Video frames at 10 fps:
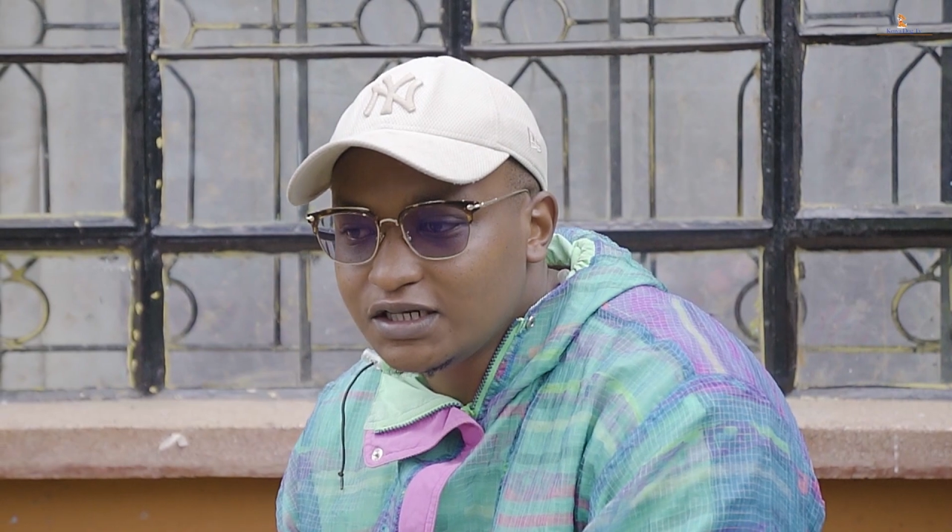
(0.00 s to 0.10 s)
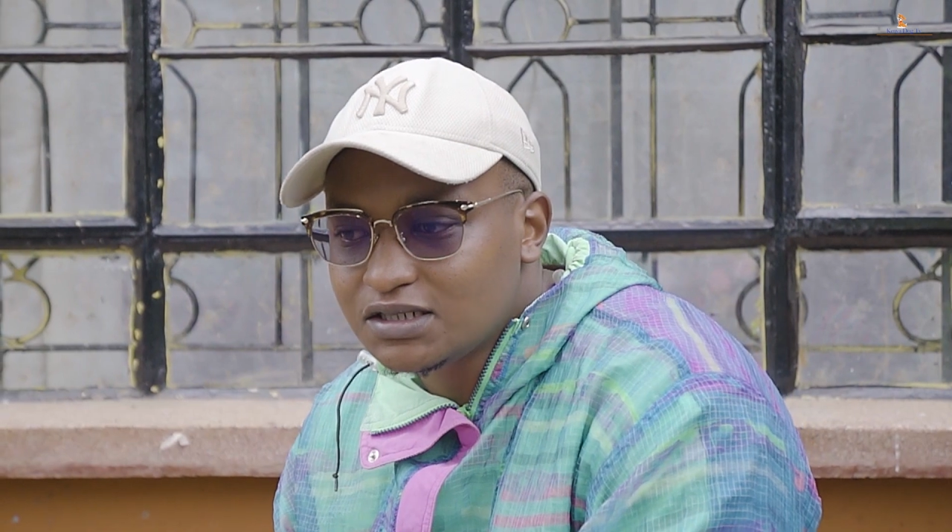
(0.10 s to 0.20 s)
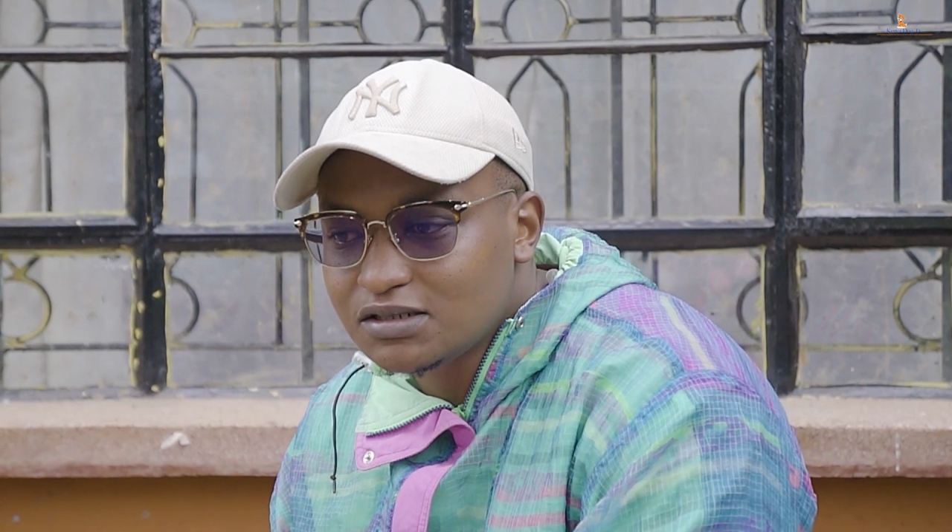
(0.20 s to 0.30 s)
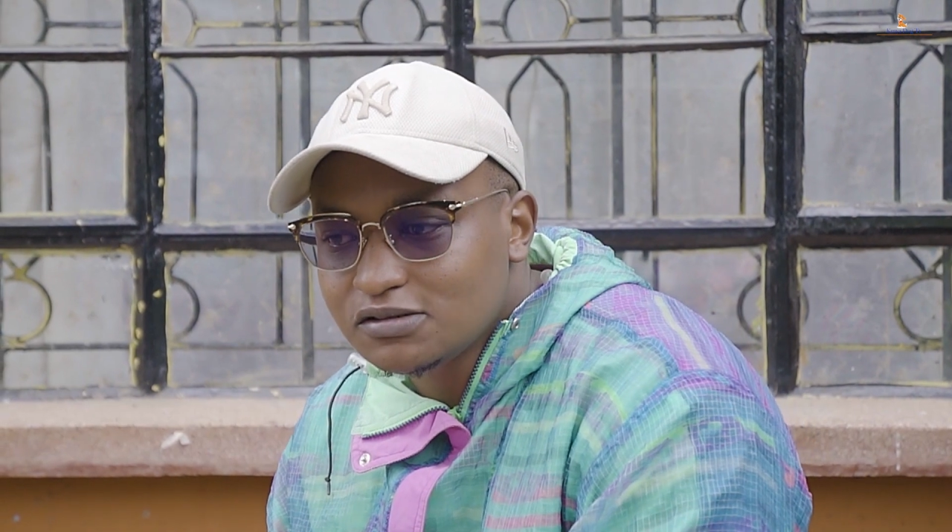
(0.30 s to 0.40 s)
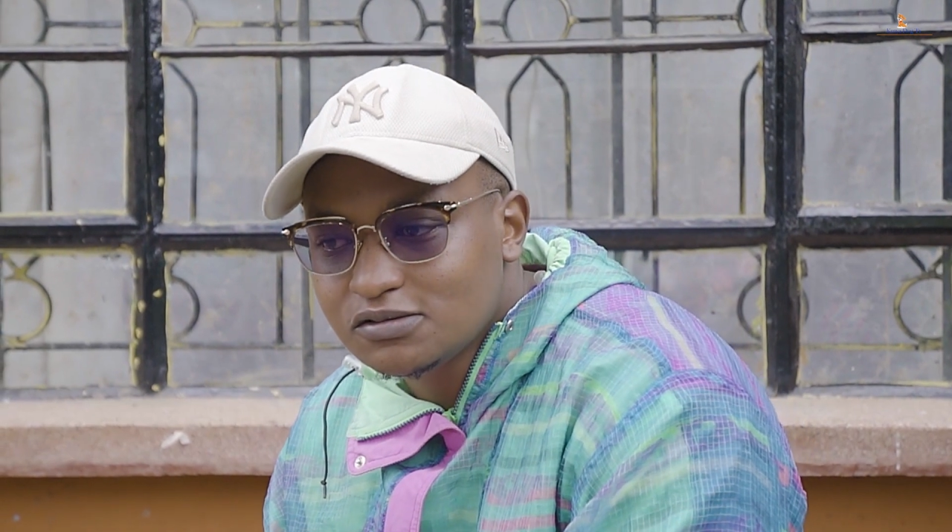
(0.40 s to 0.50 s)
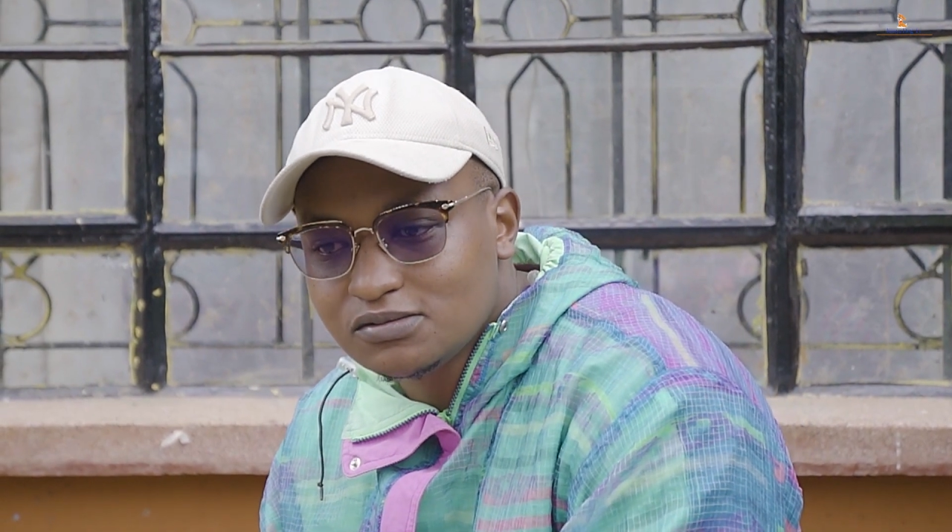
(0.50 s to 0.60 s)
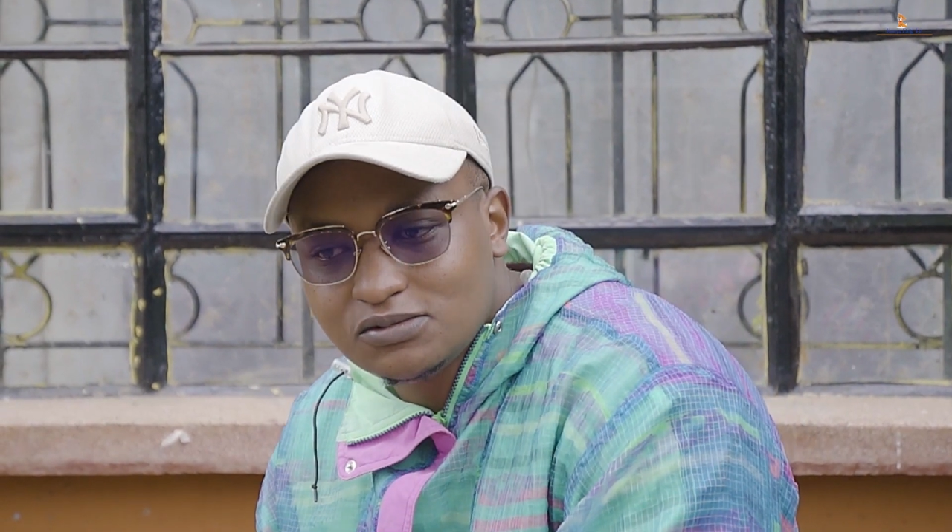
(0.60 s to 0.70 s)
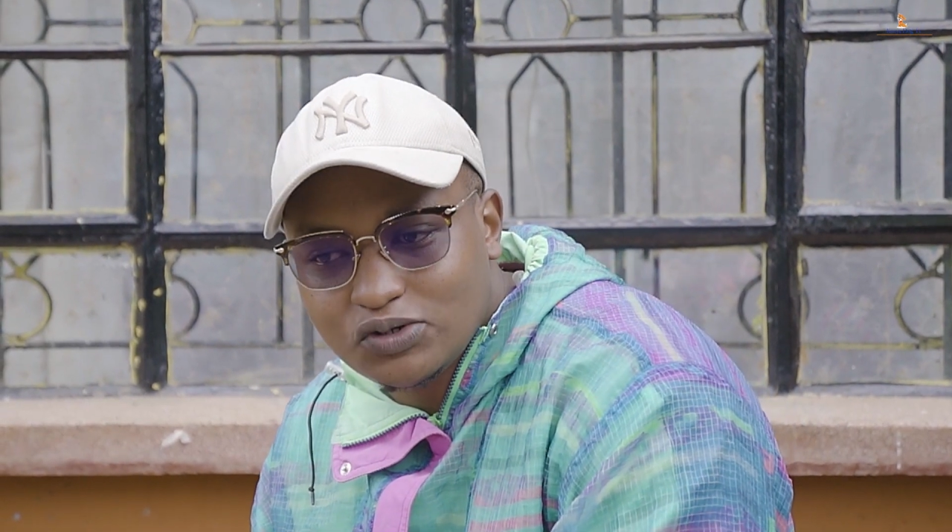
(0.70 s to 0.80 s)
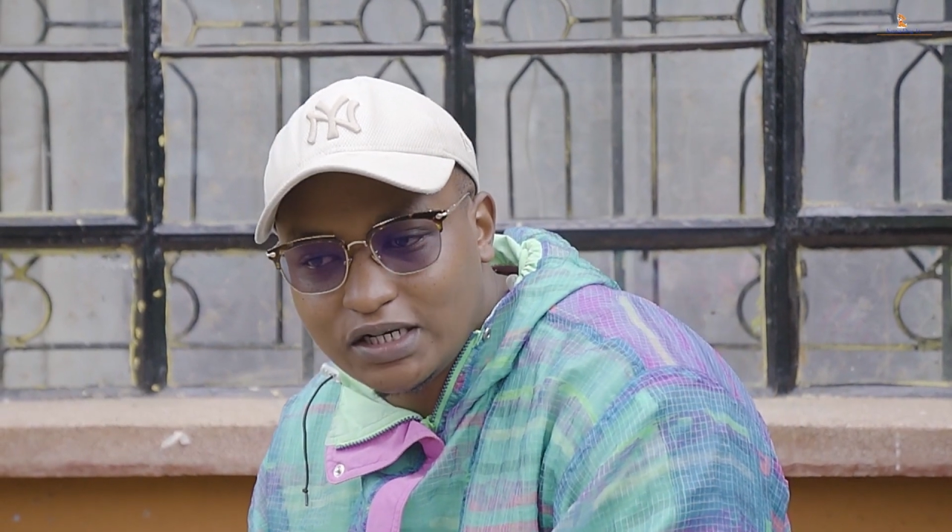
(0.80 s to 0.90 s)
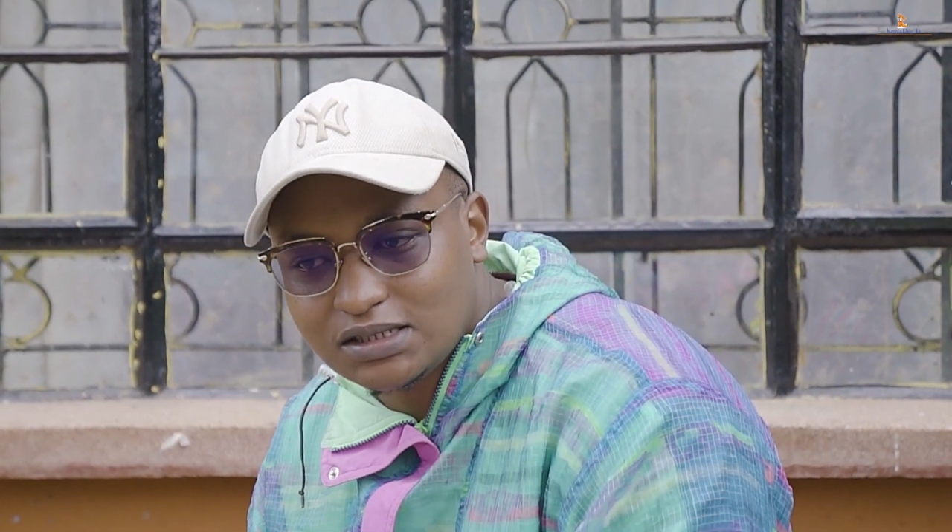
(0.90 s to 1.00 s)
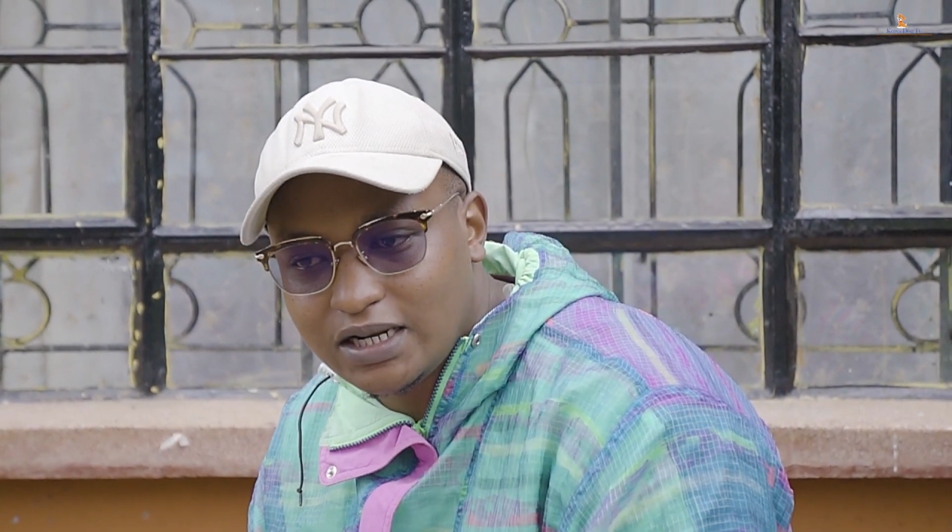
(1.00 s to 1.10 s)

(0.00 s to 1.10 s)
it twice.